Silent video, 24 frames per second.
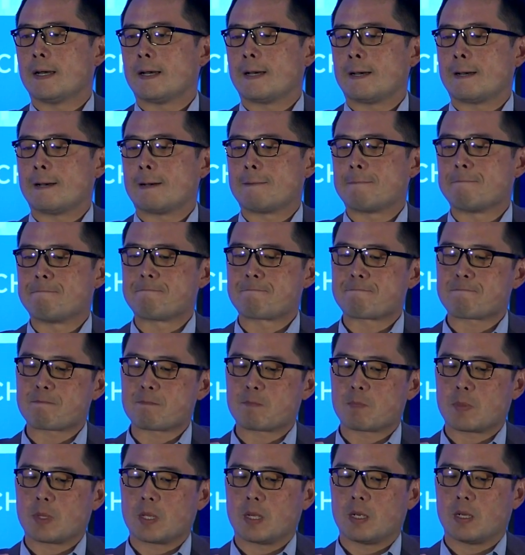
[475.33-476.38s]

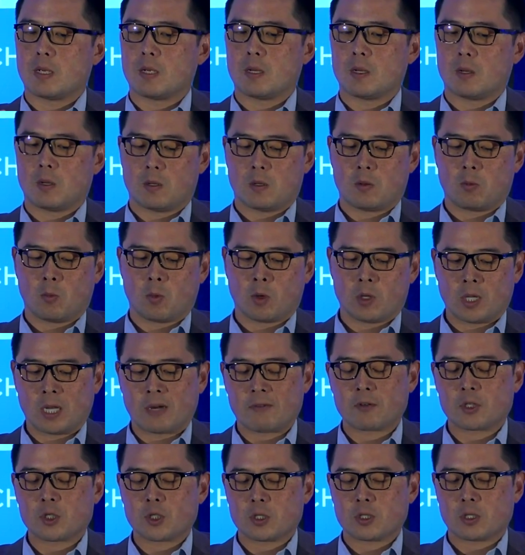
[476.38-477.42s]
we're
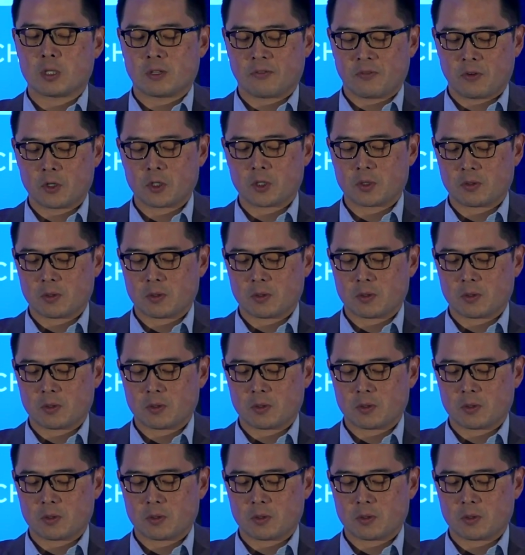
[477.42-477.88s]
leveraging